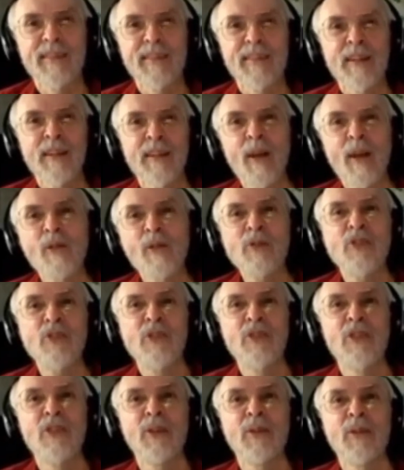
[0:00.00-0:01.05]
close
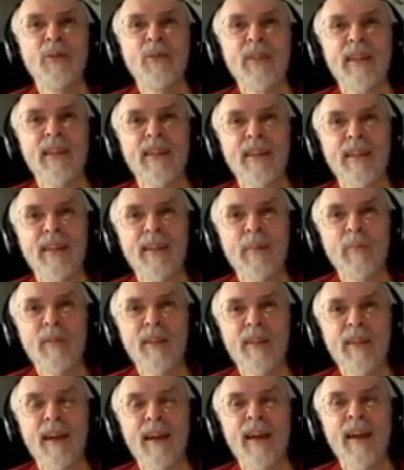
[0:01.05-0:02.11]
to
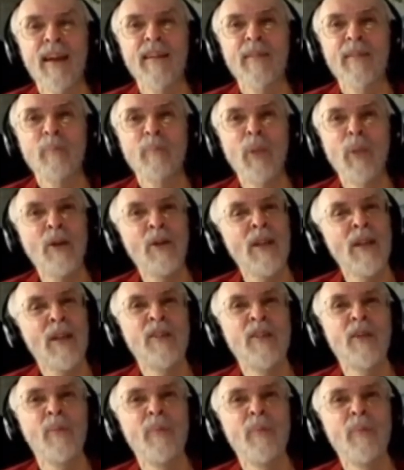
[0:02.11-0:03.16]
period
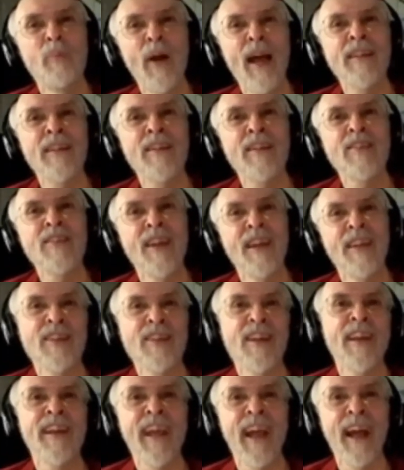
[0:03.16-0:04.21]
practice as
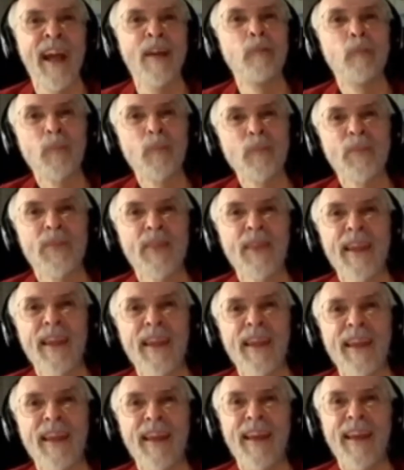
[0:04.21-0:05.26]
I can.
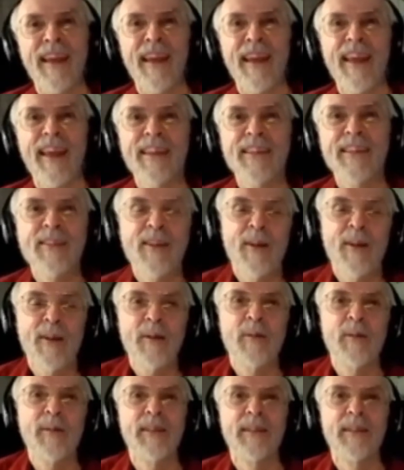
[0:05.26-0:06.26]
So